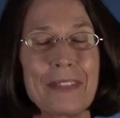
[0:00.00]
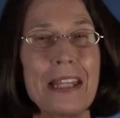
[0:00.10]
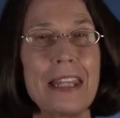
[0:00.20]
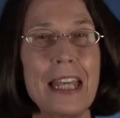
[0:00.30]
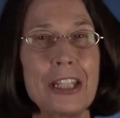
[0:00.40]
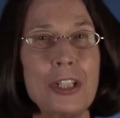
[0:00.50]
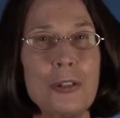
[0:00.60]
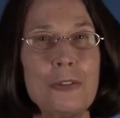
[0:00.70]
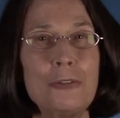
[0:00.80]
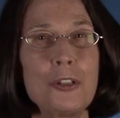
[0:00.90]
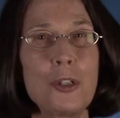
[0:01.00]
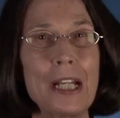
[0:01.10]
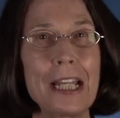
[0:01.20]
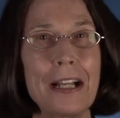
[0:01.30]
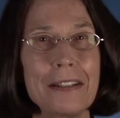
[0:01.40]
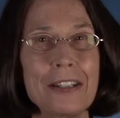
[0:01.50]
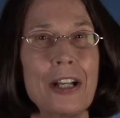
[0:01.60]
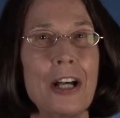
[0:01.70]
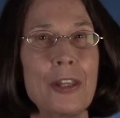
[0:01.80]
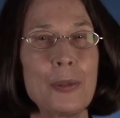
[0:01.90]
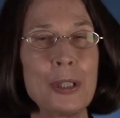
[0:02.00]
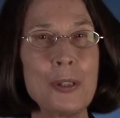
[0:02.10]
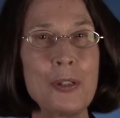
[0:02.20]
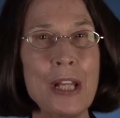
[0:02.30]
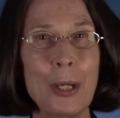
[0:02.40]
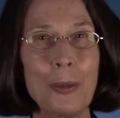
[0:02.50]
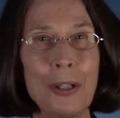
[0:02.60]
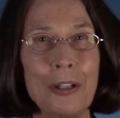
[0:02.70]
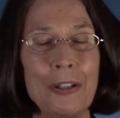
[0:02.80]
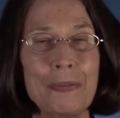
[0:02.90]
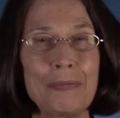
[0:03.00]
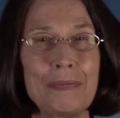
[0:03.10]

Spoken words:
And thank you for joining us on The Real News Network.